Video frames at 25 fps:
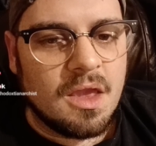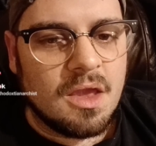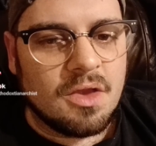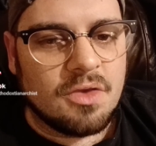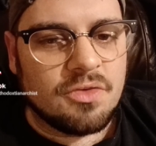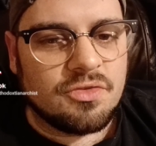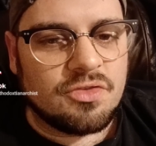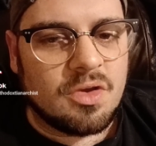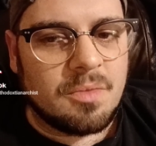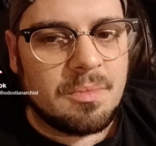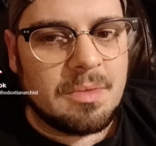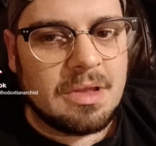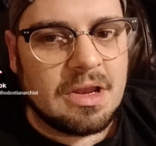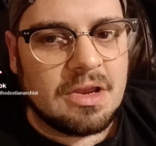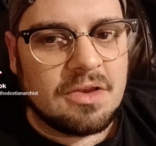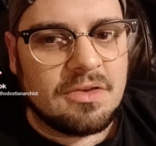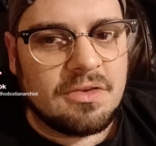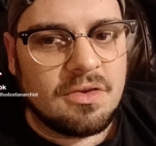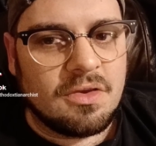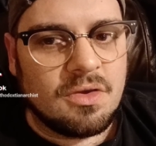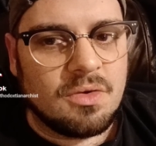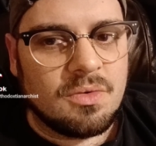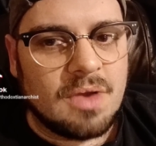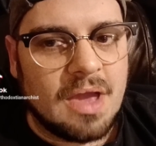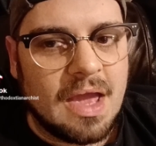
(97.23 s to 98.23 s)
Psalm
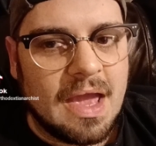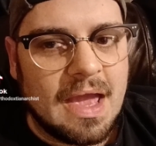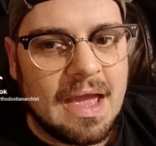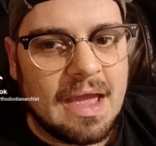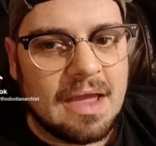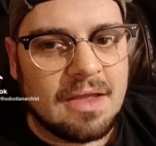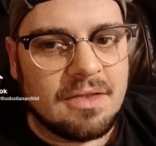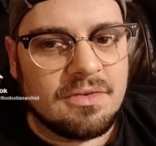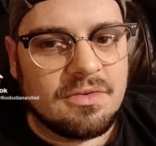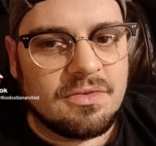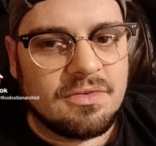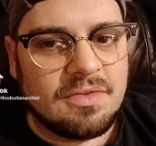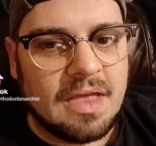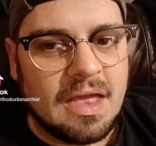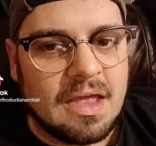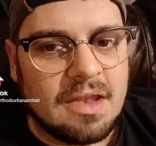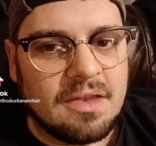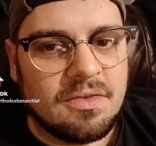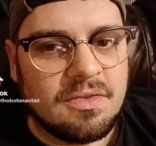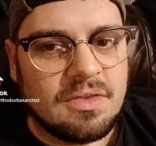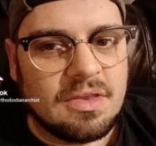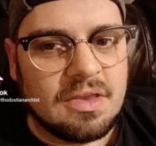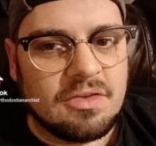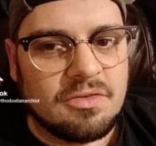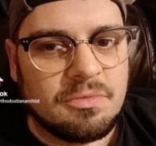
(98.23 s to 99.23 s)
82 adds that
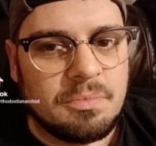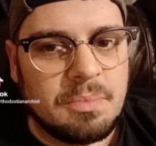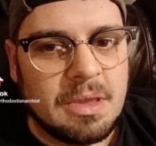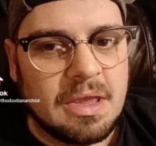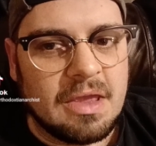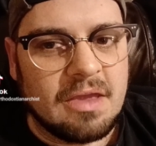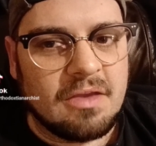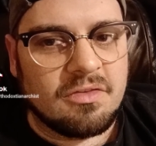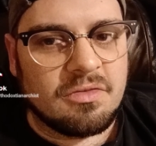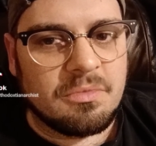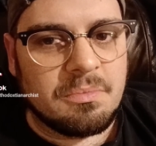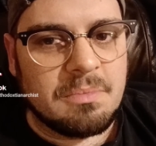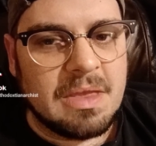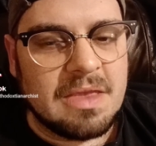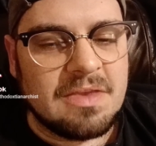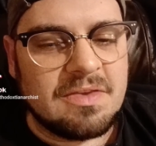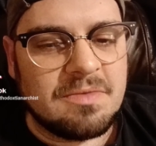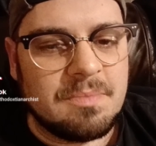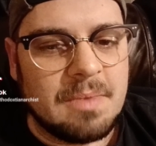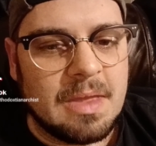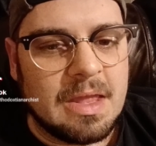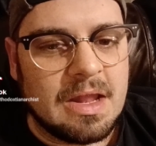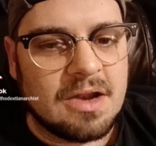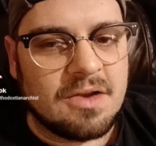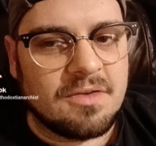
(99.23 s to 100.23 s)
these beings
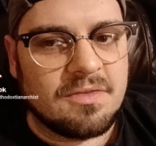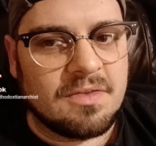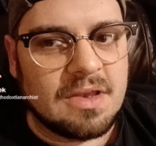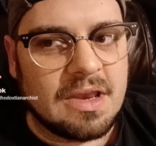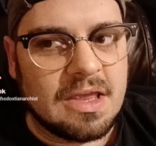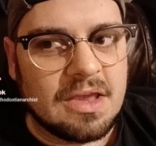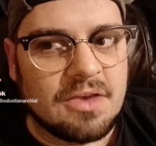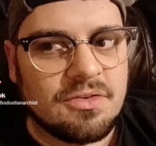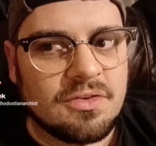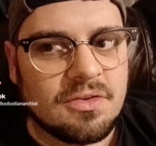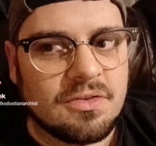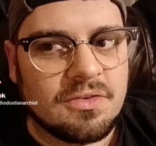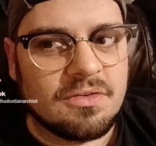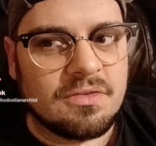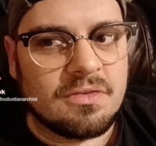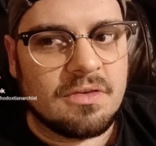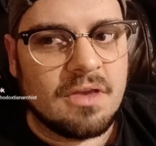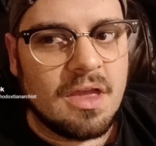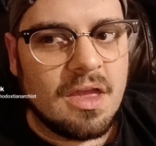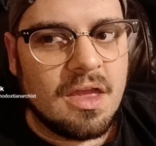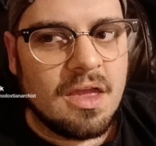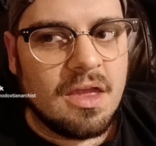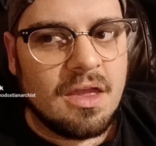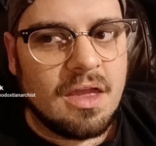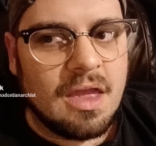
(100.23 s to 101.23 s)
mismanaged the nations
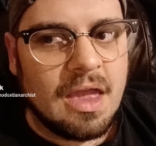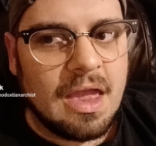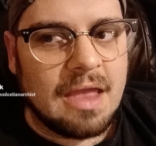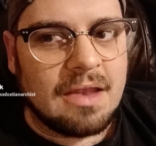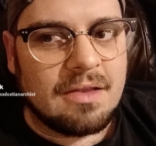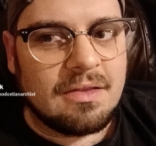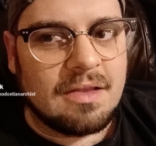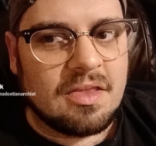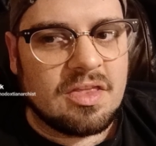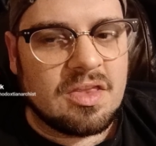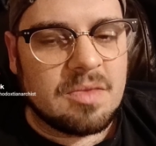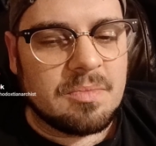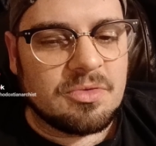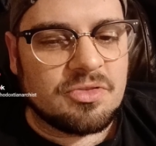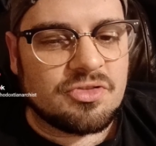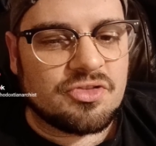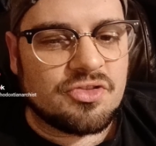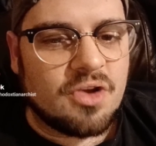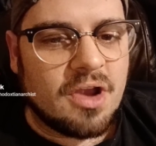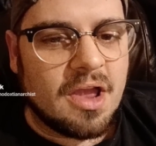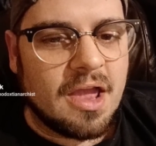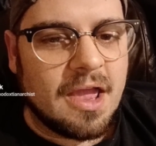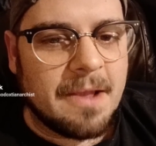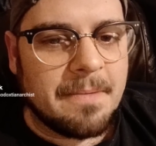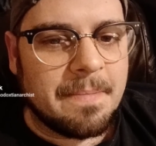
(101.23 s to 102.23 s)
and led them
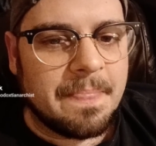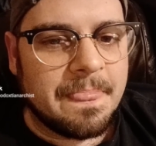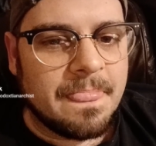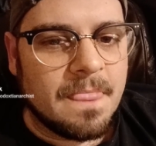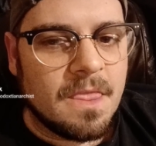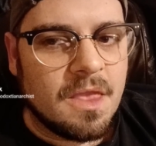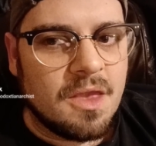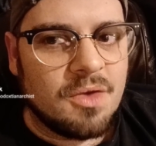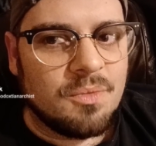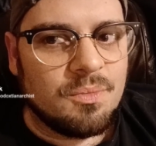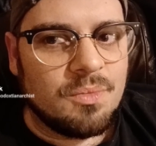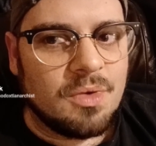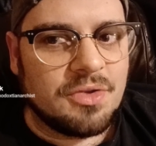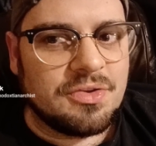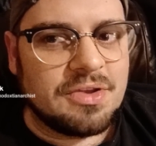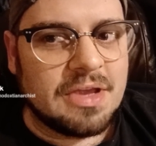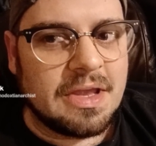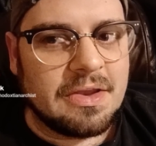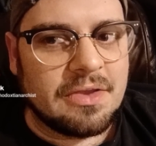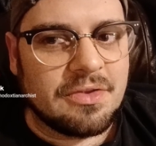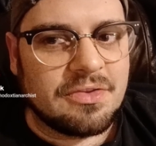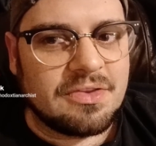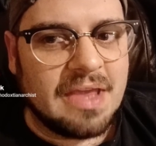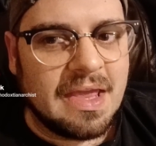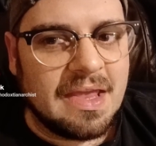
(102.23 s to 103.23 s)
astray, while
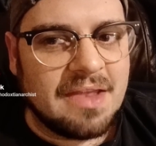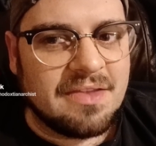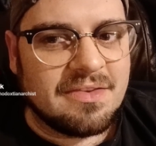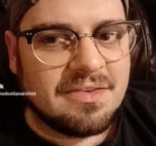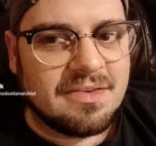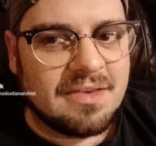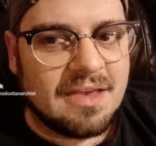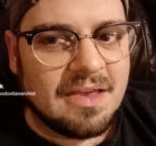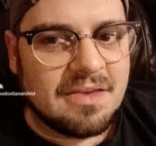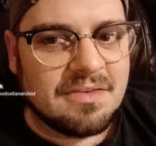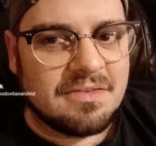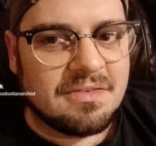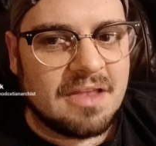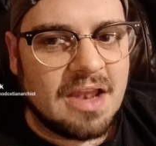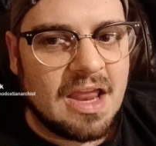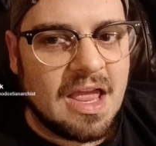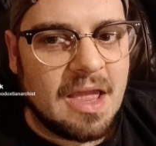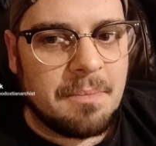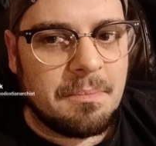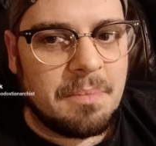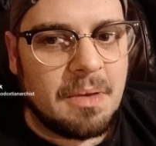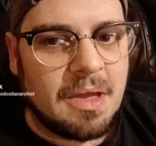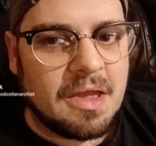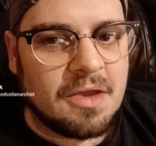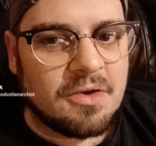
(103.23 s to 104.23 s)
Daniel 10 says that
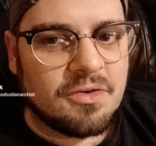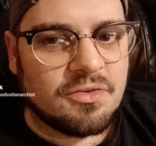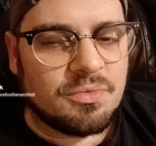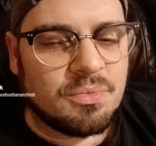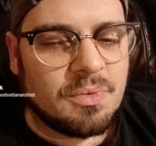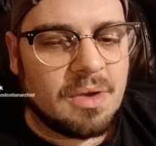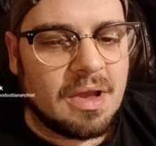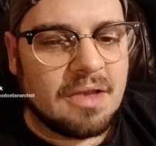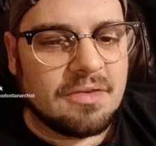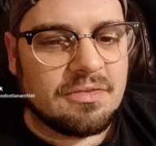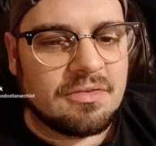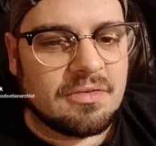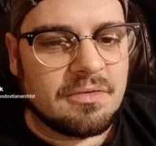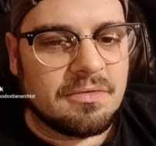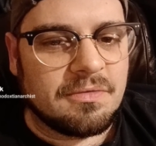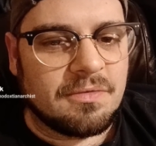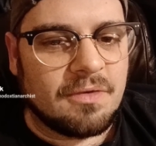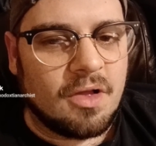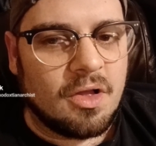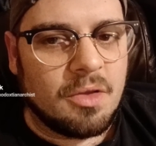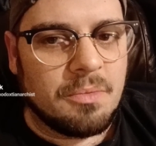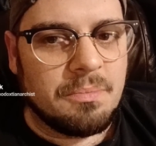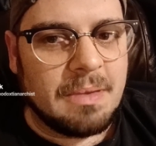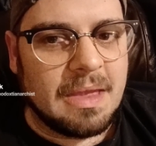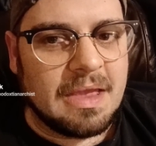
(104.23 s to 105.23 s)
empires rise and
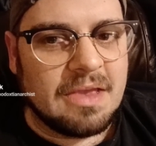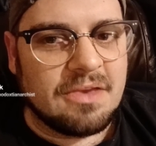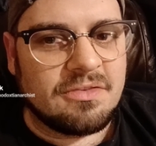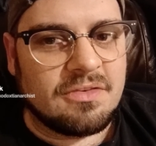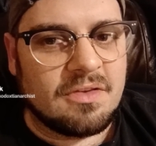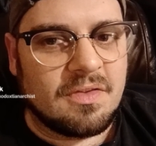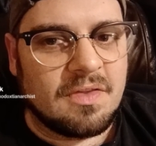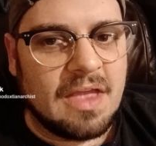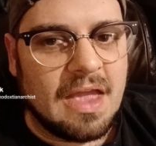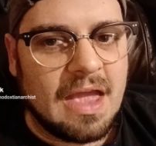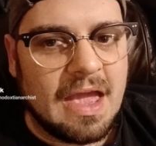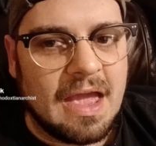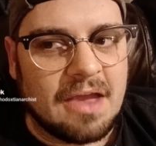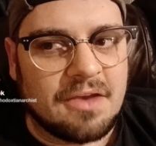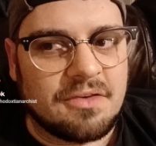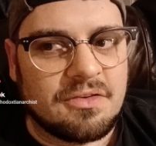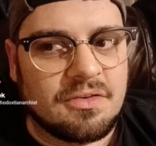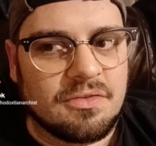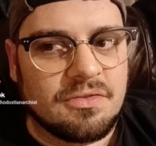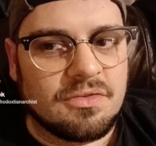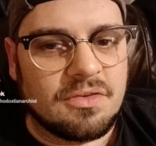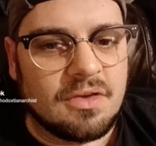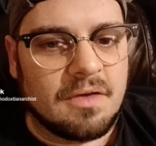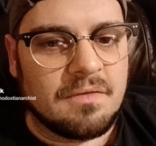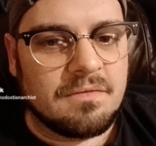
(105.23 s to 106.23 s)
fall based on the
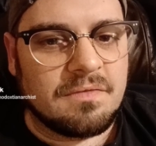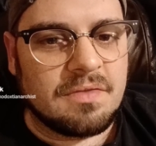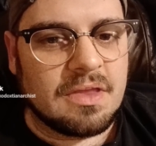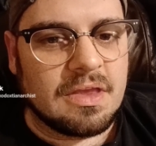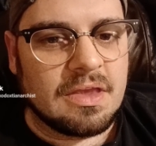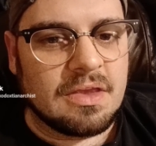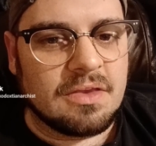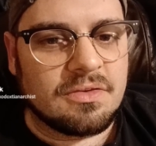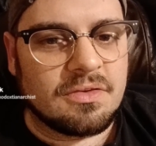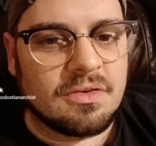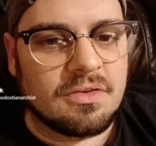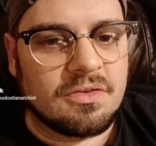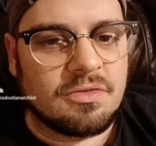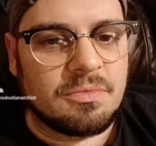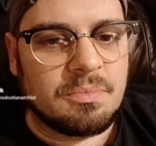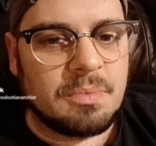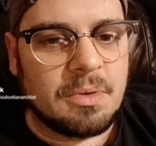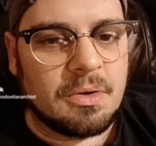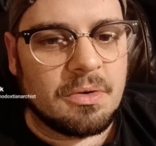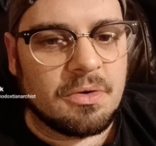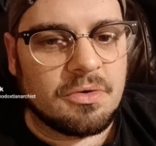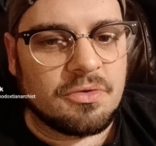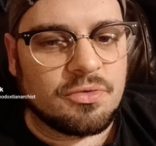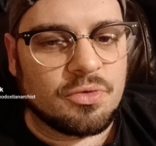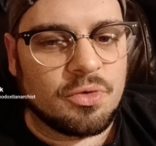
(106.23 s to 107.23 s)
actions of these
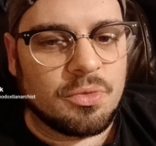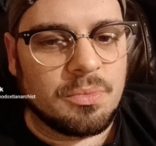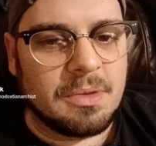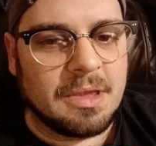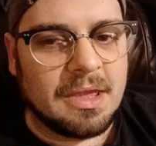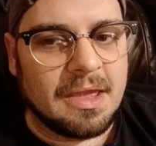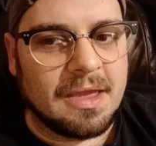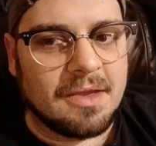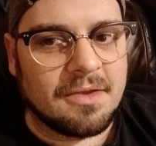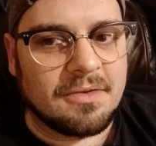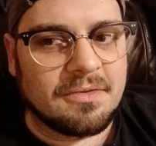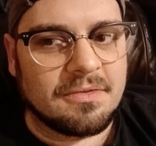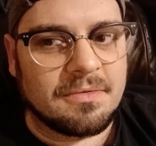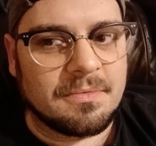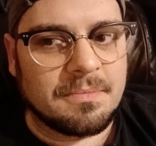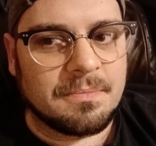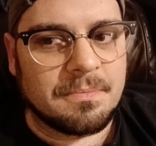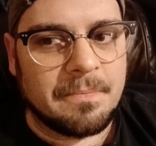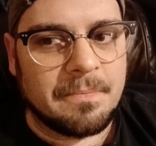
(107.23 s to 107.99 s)
spiritual beings.